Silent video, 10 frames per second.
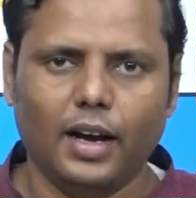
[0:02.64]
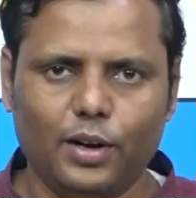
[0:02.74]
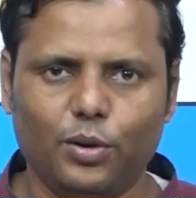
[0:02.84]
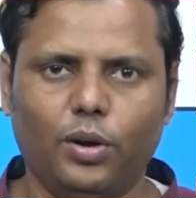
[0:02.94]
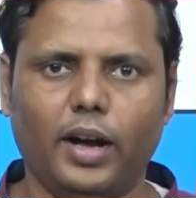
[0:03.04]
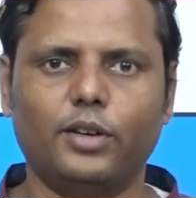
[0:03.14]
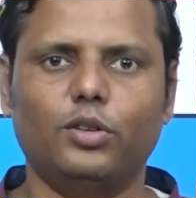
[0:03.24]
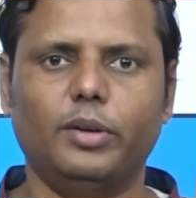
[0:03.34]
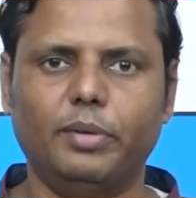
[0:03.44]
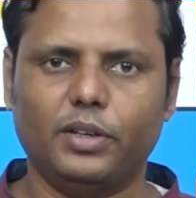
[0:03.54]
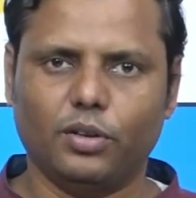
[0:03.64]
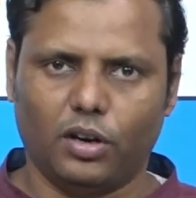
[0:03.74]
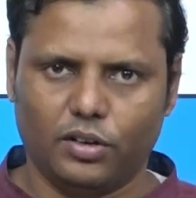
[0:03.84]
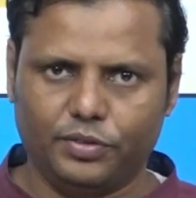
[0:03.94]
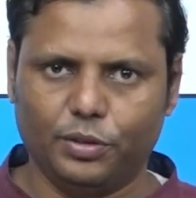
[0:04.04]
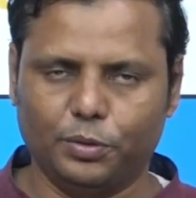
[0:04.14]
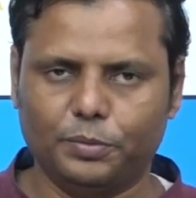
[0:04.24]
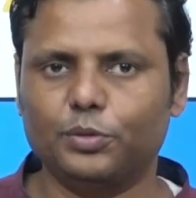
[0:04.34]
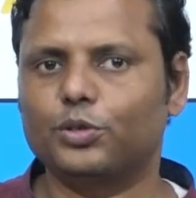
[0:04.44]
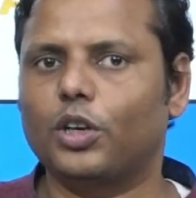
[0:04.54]
Hello and good evening to all of you.
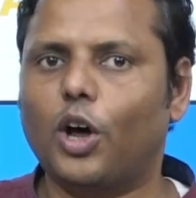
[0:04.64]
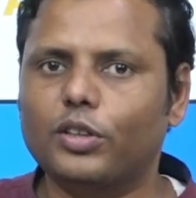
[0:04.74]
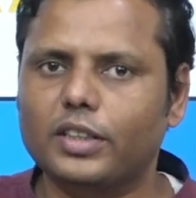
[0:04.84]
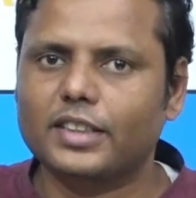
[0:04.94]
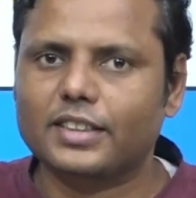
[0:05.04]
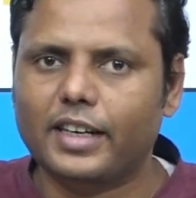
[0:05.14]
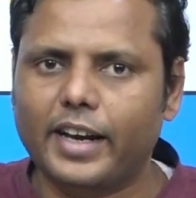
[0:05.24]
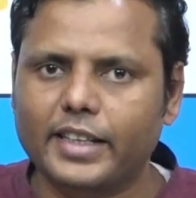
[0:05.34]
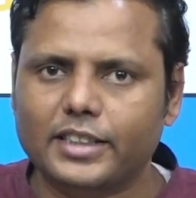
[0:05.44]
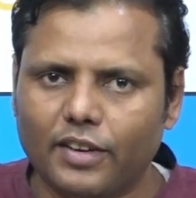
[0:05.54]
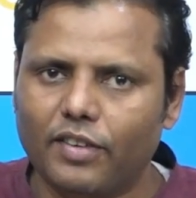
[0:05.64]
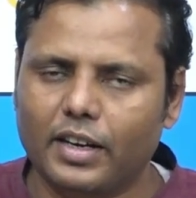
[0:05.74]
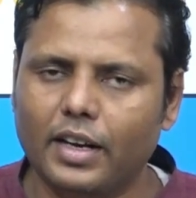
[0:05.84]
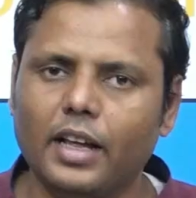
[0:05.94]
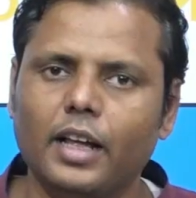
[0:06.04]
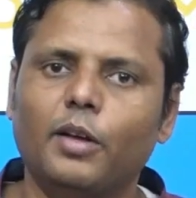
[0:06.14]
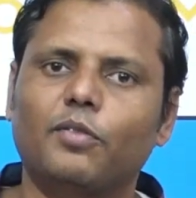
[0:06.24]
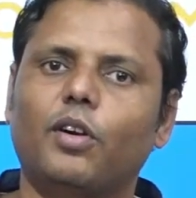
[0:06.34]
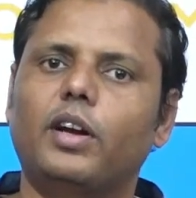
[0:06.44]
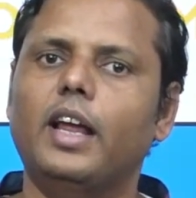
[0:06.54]
So now this is the day 7
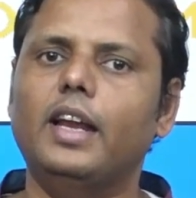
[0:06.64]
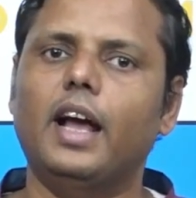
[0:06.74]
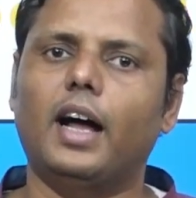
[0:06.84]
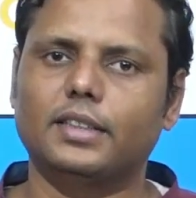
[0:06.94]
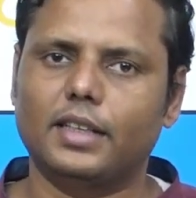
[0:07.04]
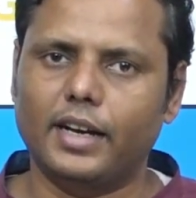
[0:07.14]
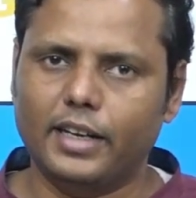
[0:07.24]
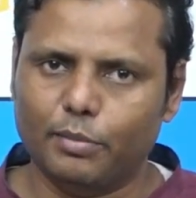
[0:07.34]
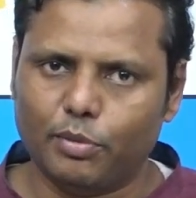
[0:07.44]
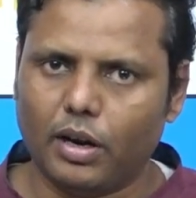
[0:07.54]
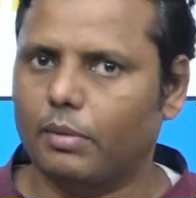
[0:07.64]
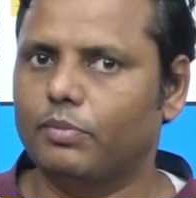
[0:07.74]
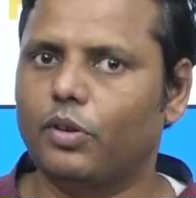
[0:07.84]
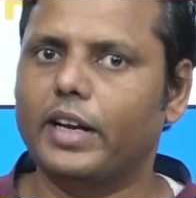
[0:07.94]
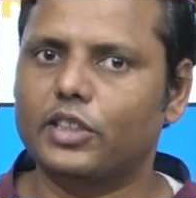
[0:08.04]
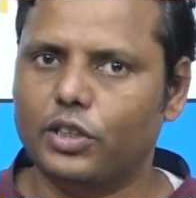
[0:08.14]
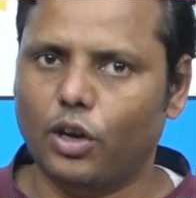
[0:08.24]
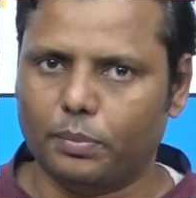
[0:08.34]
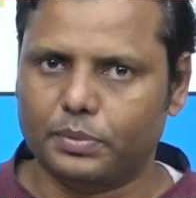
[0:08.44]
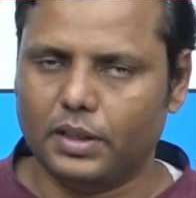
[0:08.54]
for daily answer writing program for history
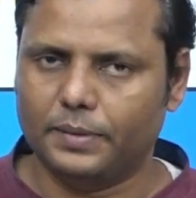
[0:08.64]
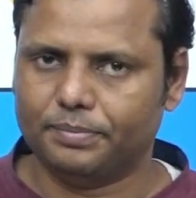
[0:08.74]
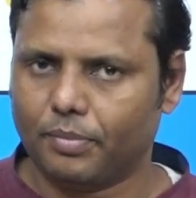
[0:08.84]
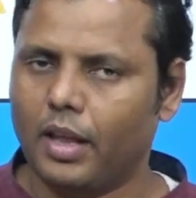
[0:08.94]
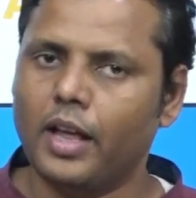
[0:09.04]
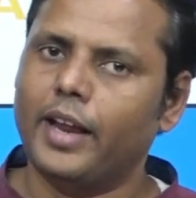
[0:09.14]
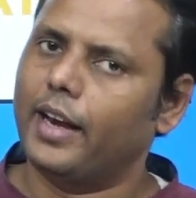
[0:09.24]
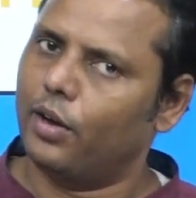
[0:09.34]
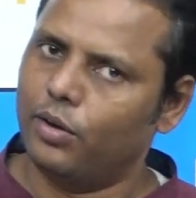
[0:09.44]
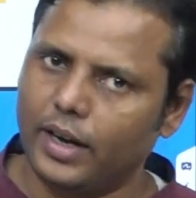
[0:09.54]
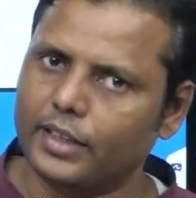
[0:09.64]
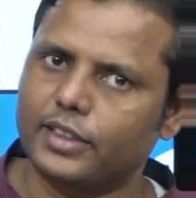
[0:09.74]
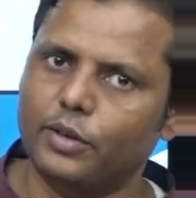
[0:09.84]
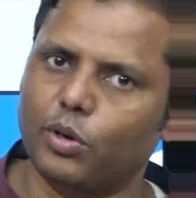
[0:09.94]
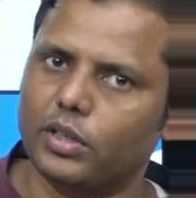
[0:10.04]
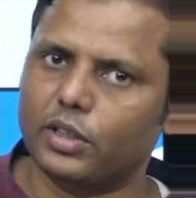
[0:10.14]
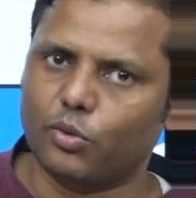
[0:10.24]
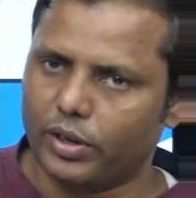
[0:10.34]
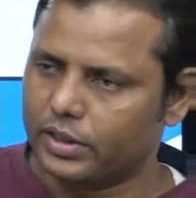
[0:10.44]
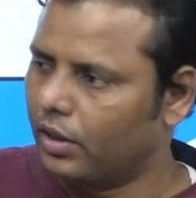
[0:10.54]
optional. Now let's see what is the
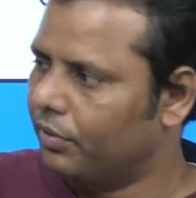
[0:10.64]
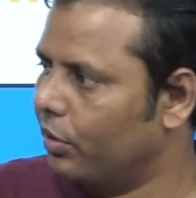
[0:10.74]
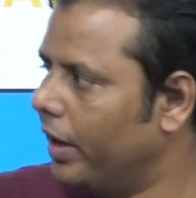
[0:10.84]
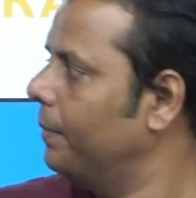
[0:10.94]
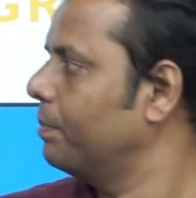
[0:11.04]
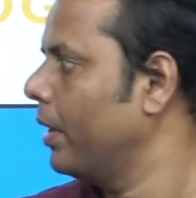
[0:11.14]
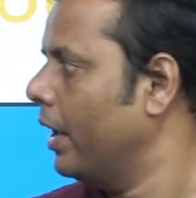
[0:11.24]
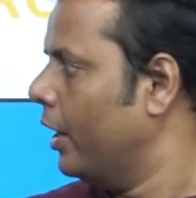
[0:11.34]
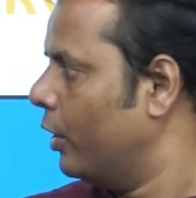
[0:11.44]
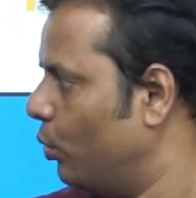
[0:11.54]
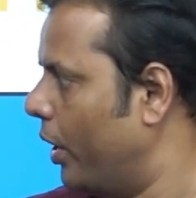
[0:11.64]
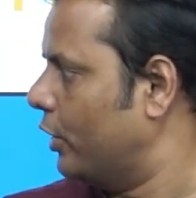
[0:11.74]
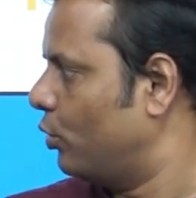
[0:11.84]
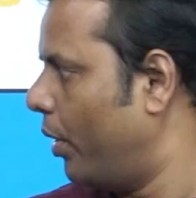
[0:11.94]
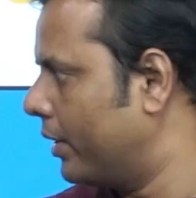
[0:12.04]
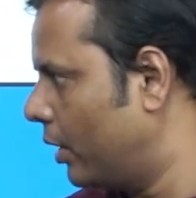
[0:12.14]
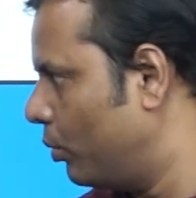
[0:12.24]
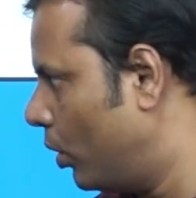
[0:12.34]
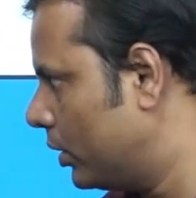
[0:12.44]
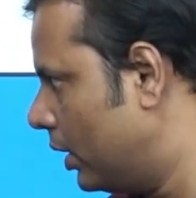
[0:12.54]
question of today. Today's question
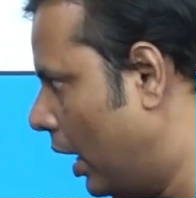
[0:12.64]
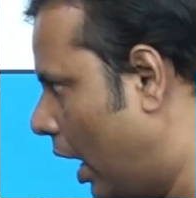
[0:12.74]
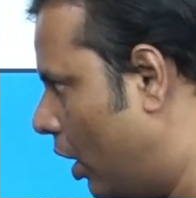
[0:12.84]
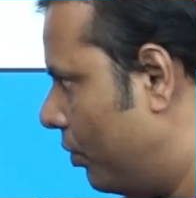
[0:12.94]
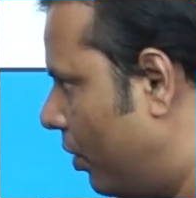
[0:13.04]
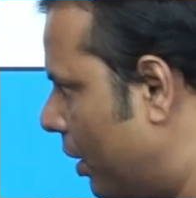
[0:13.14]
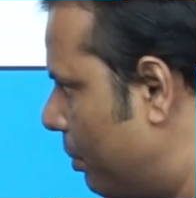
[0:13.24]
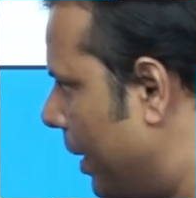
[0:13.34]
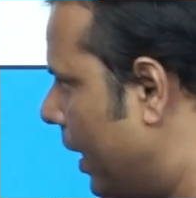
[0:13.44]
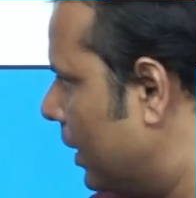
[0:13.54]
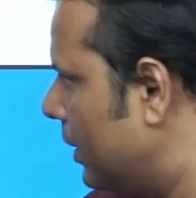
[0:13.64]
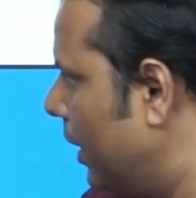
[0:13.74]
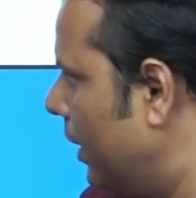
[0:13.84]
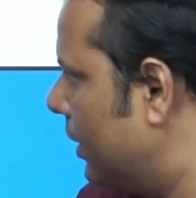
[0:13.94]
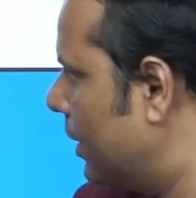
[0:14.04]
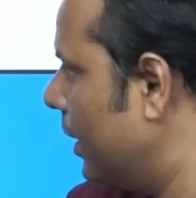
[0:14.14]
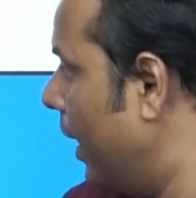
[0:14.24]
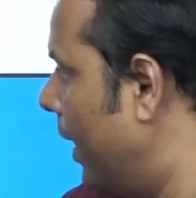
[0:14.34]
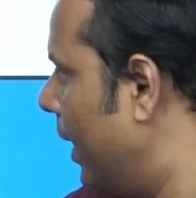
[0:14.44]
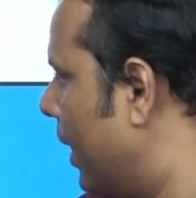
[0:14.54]
was how far Megasthenes
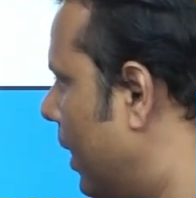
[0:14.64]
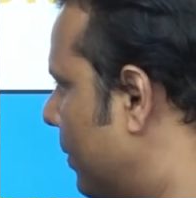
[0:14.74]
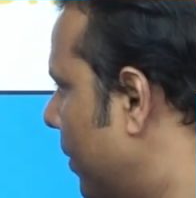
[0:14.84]
Indica